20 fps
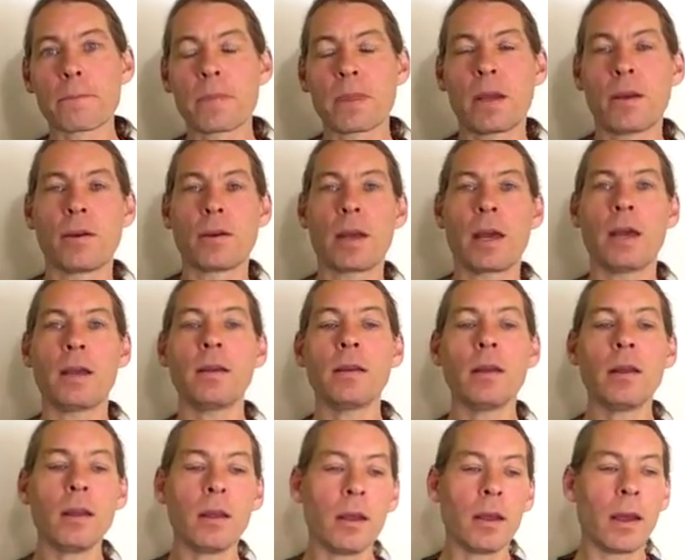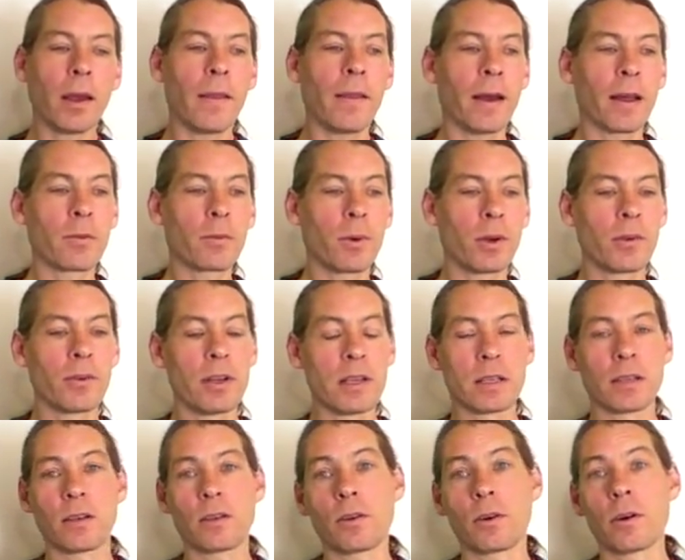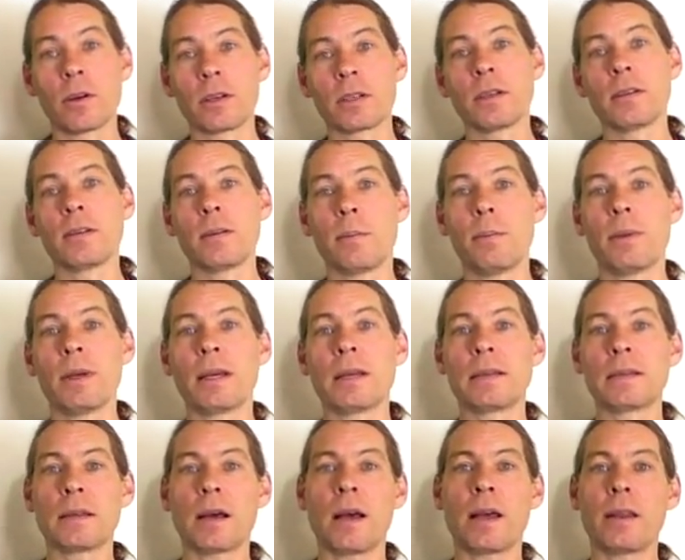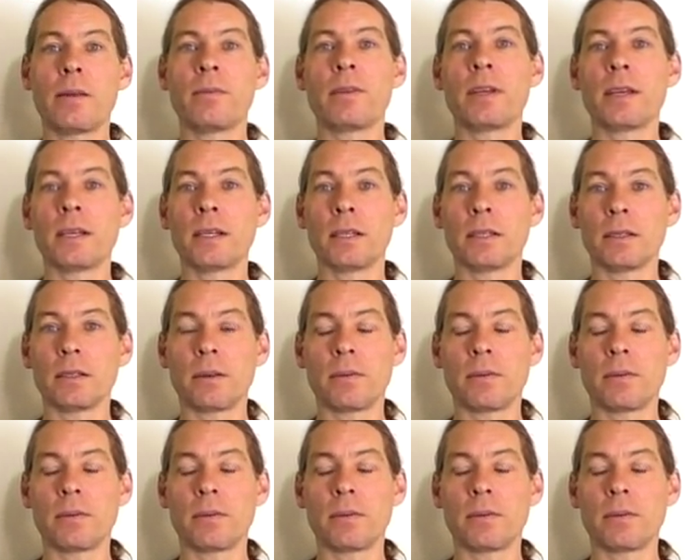Okay? And that's one reason Taurus is a big sign of guilt.